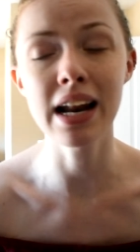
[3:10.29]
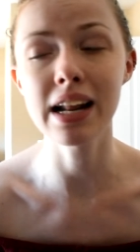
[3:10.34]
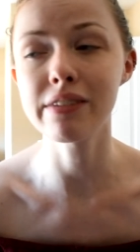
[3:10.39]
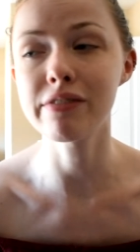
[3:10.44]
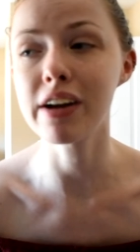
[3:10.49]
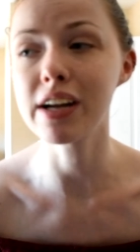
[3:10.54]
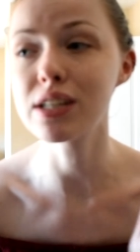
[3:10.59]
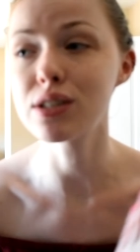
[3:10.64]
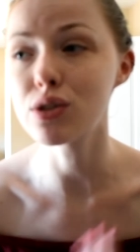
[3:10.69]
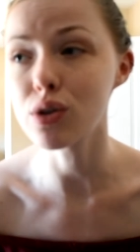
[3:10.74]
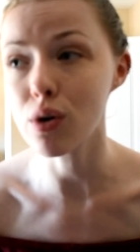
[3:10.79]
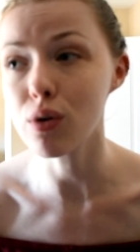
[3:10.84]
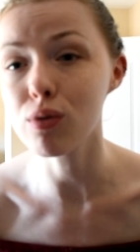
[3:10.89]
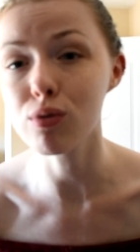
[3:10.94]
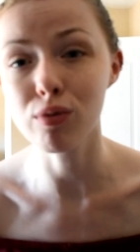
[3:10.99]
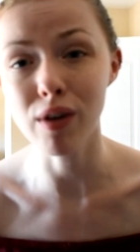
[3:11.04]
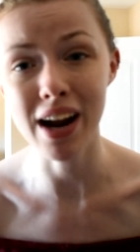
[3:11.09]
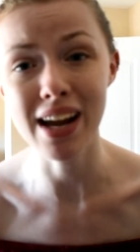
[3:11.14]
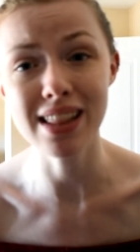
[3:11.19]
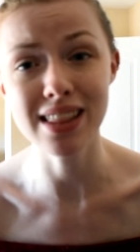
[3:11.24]
if I don't
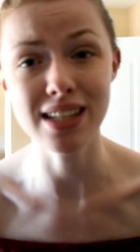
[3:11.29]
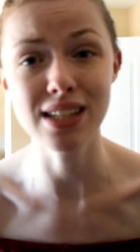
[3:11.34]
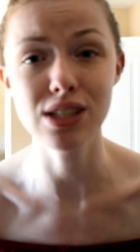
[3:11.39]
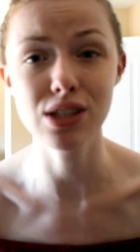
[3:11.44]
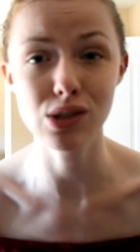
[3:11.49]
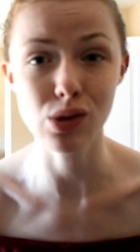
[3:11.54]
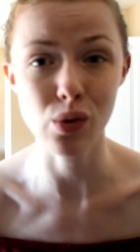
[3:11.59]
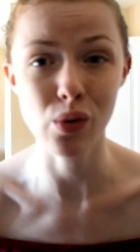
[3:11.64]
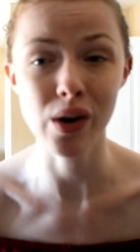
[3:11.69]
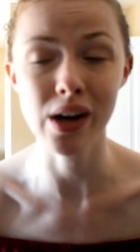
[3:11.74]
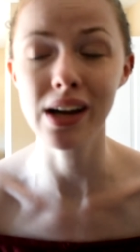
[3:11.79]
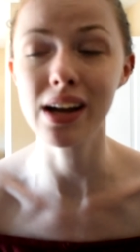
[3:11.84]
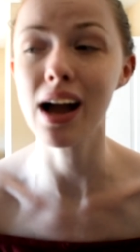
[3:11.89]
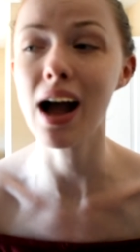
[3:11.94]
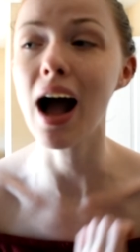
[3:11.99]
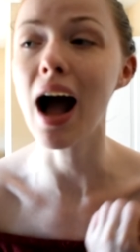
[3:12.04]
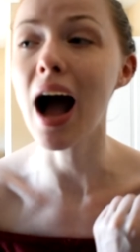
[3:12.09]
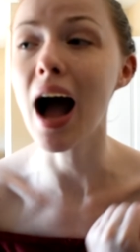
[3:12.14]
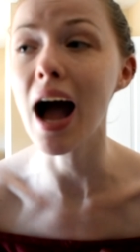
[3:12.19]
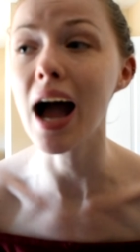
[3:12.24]
write this story,
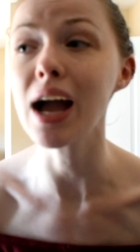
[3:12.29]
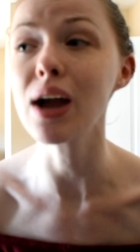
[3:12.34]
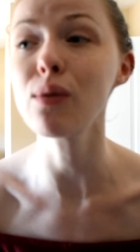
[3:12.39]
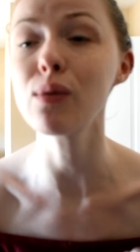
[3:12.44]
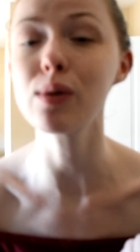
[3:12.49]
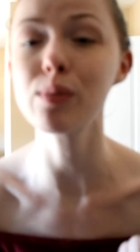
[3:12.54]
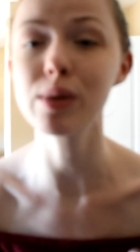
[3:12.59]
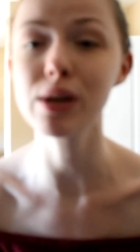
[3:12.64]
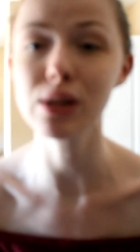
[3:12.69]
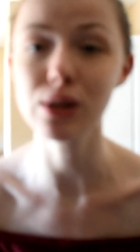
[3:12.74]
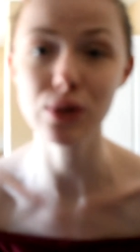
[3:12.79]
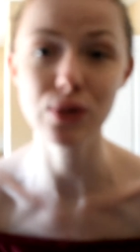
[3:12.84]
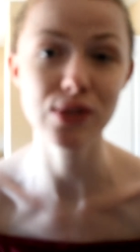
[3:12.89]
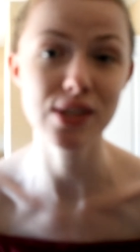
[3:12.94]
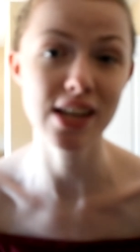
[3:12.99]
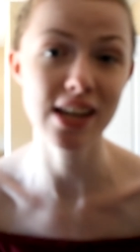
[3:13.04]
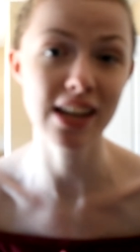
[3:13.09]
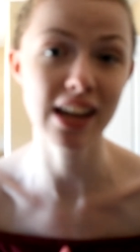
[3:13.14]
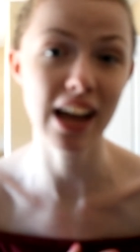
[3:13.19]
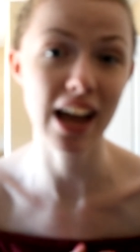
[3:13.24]
I will be
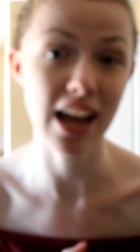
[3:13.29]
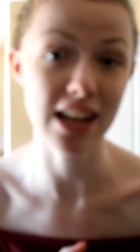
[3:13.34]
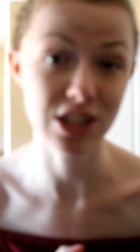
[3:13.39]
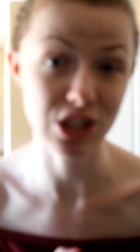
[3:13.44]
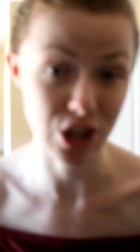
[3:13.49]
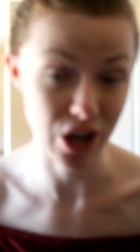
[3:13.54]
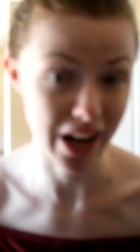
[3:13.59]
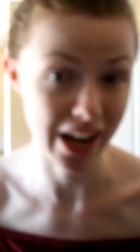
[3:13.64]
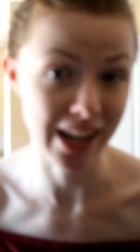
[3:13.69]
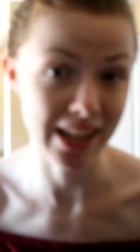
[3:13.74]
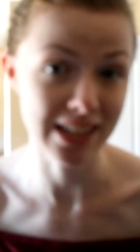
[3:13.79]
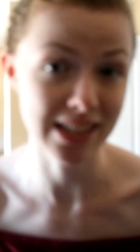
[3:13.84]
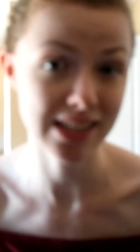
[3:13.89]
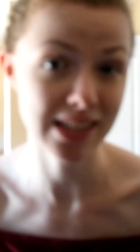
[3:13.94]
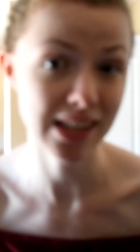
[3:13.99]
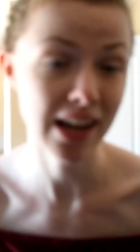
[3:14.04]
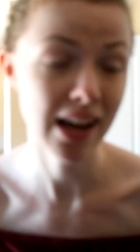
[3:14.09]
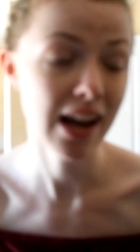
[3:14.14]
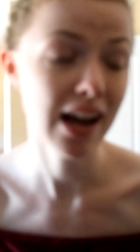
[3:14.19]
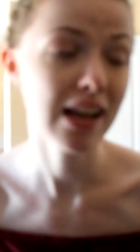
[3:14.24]
losing a chance
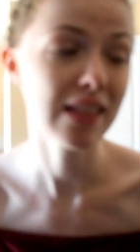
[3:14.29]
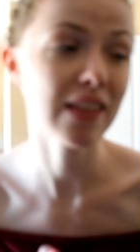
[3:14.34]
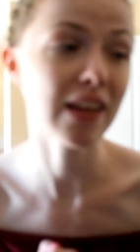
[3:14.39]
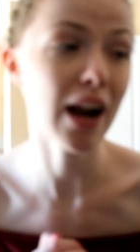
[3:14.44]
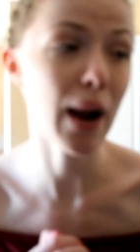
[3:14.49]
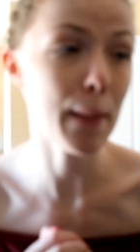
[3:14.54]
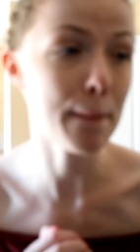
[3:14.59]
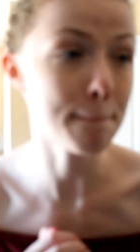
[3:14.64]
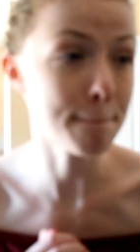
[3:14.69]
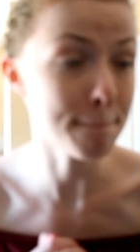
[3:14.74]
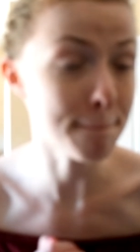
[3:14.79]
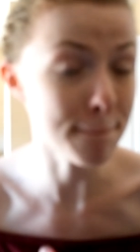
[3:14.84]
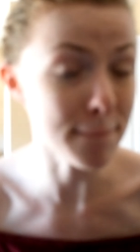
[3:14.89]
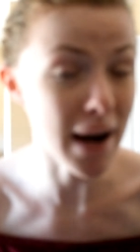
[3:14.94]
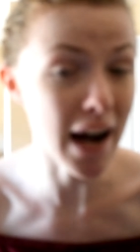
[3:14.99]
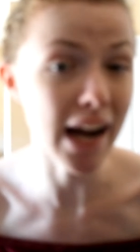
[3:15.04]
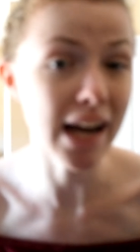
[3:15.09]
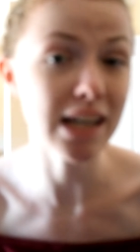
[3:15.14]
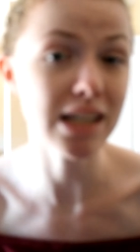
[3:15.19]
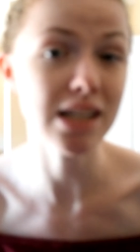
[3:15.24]
that I
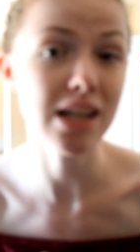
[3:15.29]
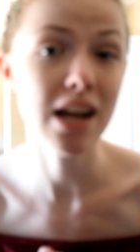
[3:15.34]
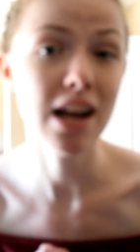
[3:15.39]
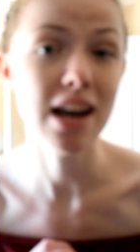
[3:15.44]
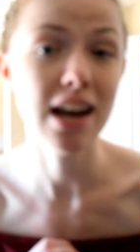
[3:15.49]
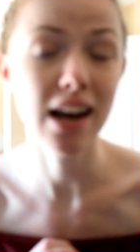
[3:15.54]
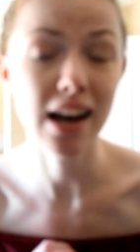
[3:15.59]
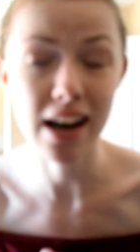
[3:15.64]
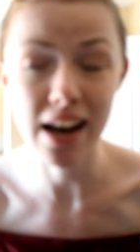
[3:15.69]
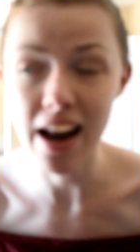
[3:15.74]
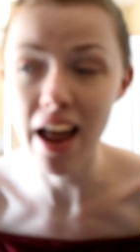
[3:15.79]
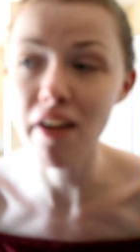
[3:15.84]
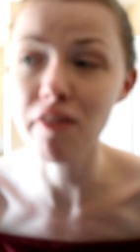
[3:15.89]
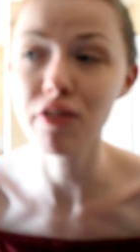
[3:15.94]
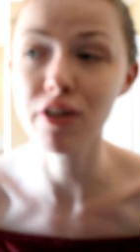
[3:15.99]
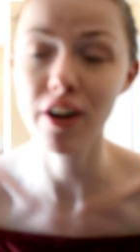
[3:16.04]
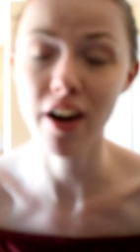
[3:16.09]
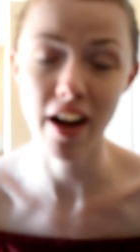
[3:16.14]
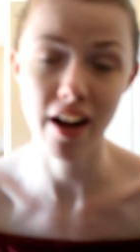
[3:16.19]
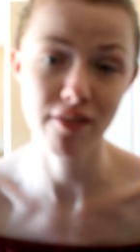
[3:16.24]
might
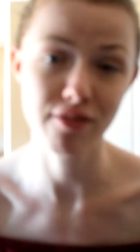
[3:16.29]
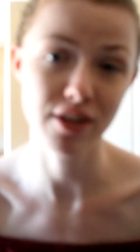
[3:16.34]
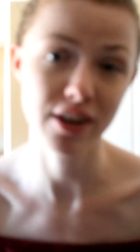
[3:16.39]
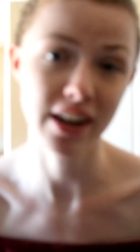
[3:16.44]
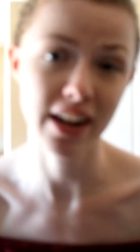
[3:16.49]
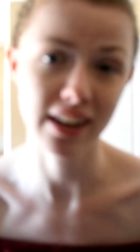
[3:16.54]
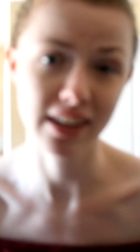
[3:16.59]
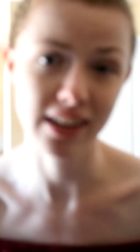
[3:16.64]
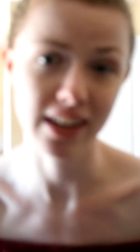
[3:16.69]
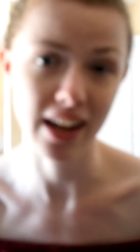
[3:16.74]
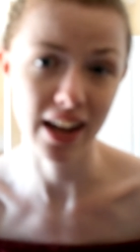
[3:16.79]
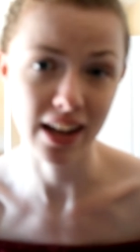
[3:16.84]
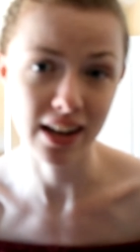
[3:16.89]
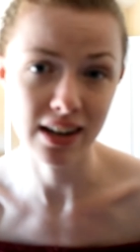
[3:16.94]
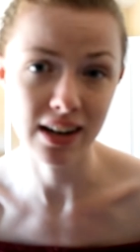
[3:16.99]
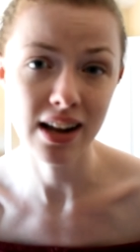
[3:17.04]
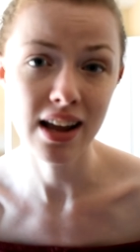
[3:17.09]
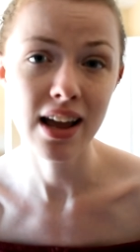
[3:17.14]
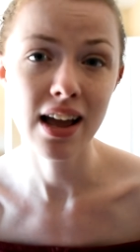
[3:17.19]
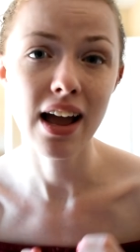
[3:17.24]
never ever get
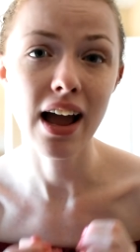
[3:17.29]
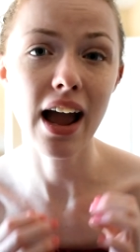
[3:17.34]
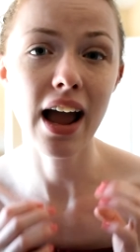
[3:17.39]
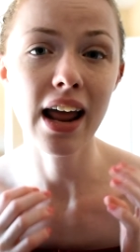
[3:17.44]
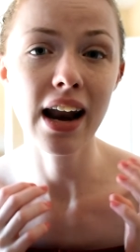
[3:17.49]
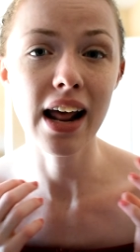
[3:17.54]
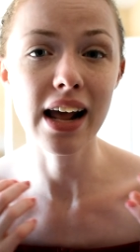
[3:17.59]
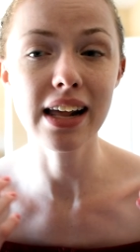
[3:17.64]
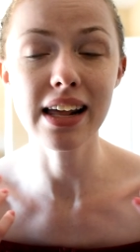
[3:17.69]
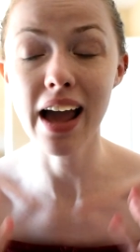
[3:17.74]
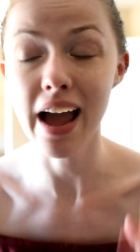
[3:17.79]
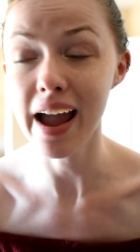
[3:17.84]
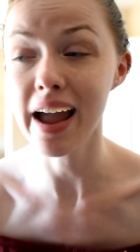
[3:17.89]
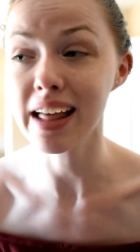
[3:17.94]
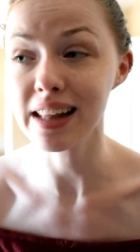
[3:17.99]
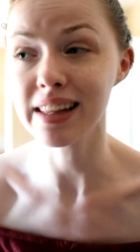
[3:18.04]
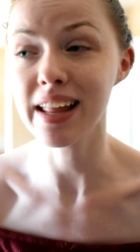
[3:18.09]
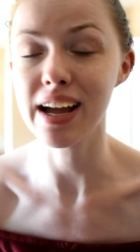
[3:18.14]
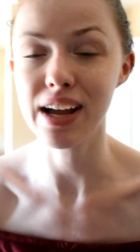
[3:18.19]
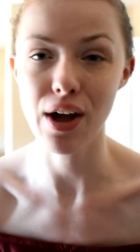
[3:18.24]
again. And I
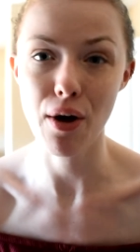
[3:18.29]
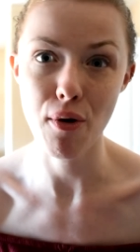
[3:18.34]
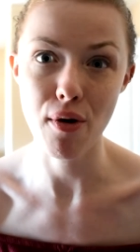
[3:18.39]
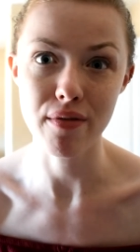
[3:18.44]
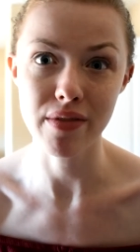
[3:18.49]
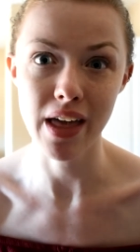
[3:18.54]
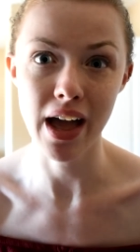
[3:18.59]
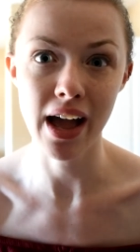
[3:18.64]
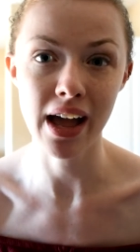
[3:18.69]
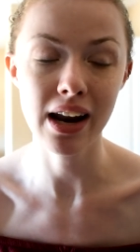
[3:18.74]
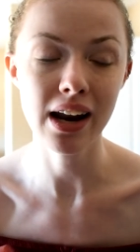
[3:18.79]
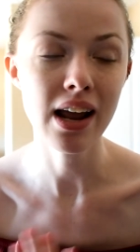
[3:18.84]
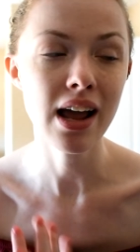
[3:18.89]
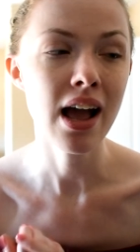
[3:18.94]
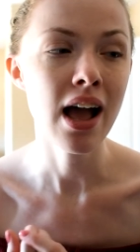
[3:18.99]
can't let go of that.